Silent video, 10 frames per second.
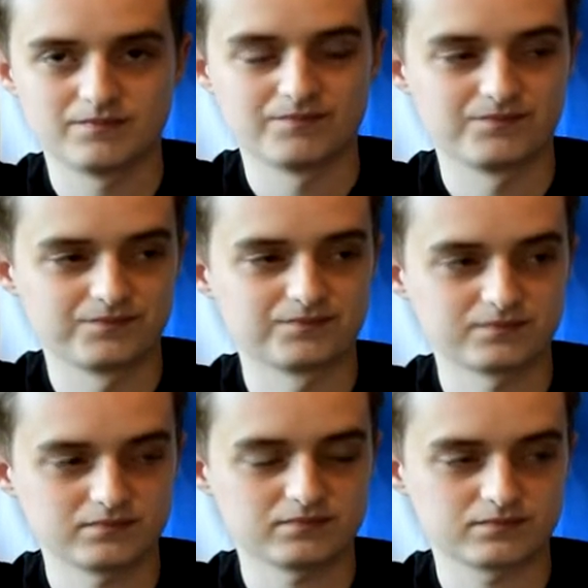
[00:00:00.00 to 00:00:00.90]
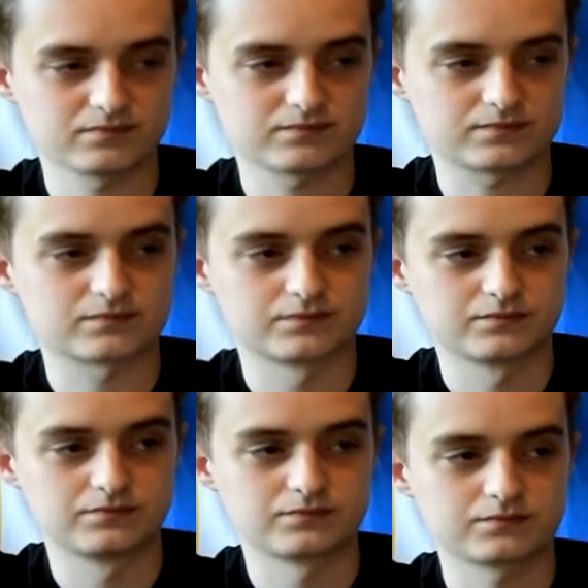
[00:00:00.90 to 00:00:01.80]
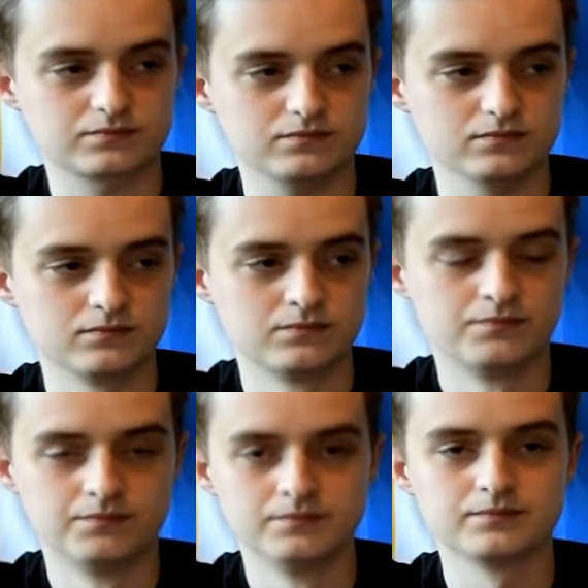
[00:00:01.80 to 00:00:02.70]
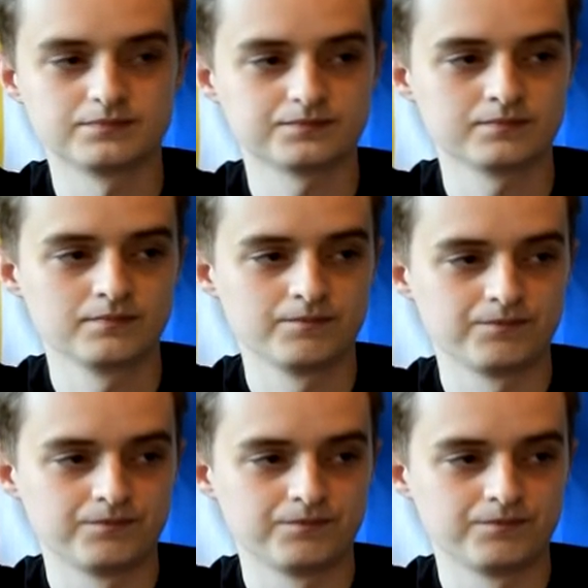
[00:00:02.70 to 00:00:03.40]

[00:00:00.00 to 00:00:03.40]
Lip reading: This person isn't speaking.